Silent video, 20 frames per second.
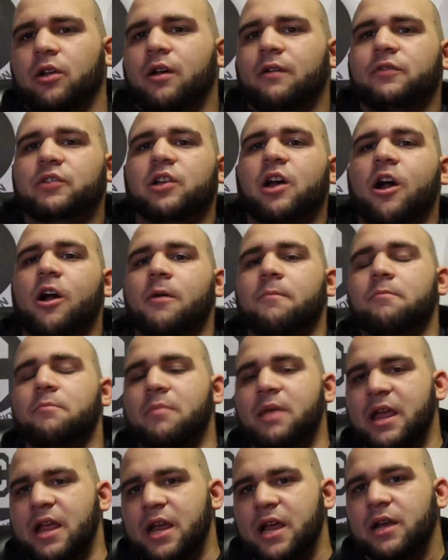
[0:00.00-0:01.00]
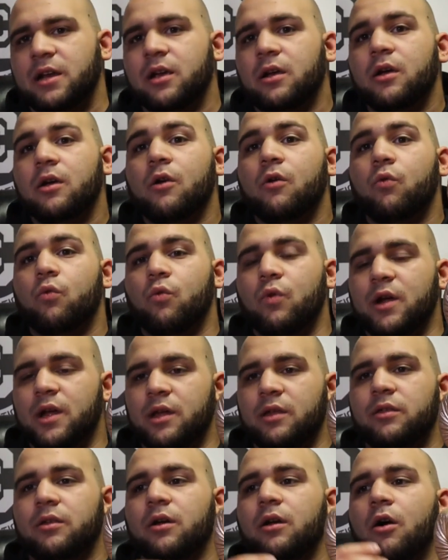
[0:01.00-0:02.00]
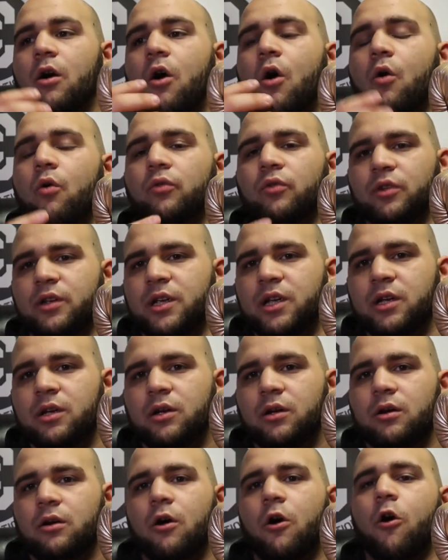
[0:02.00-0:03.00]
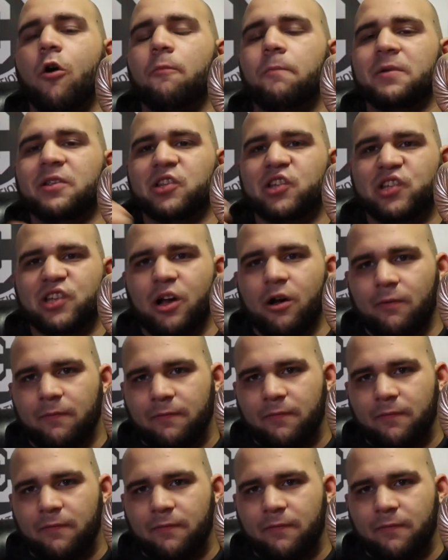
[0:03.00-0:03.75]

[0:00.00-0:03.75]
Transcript: gloves are made with only open cell